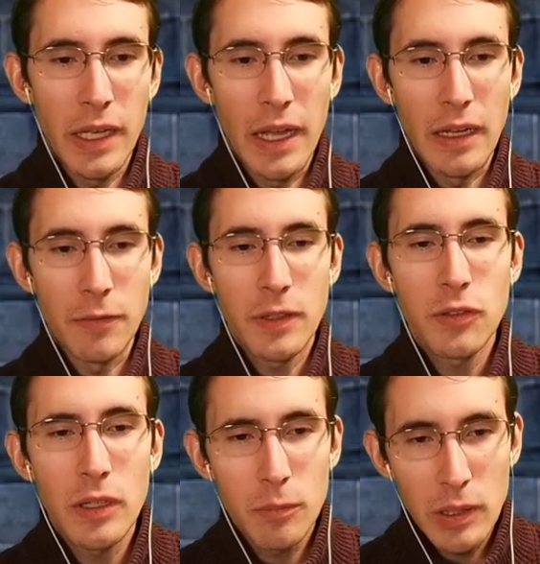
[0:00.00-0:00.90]
But yeah, if
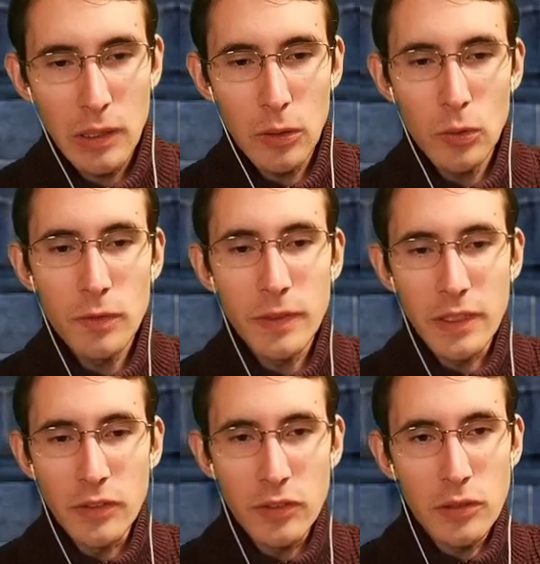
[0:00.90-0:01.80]
this had been
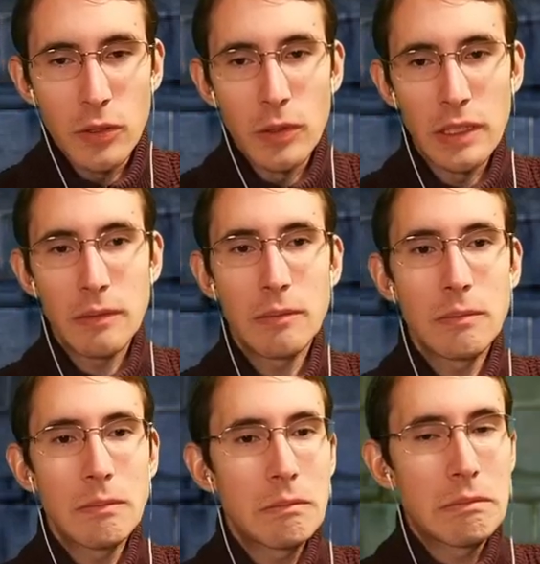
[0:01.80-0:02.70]
Ludwig's unit,
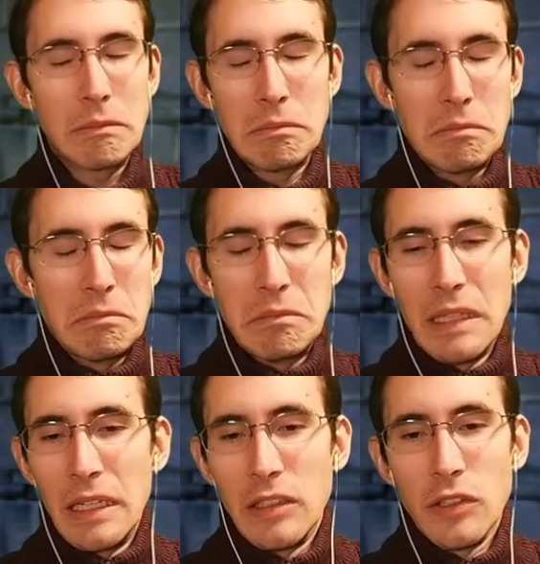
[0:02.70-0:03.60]

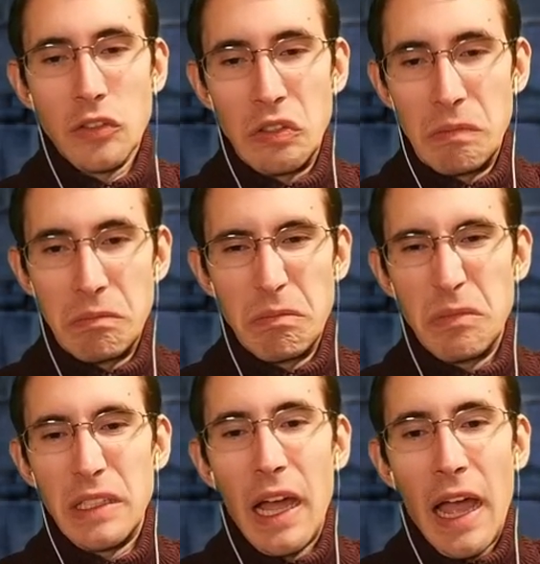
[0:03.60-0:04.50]
they'd just
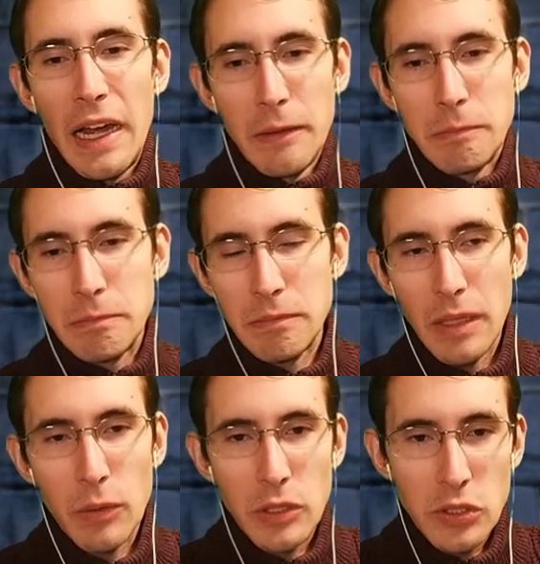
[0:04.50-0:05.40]
died.
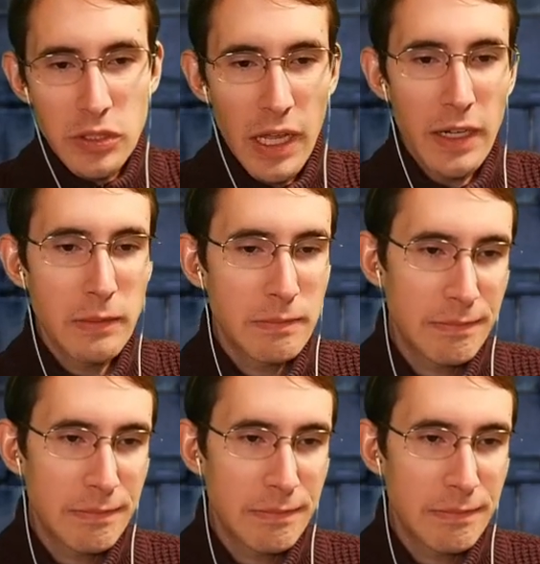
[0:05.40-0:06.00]
They would have just died.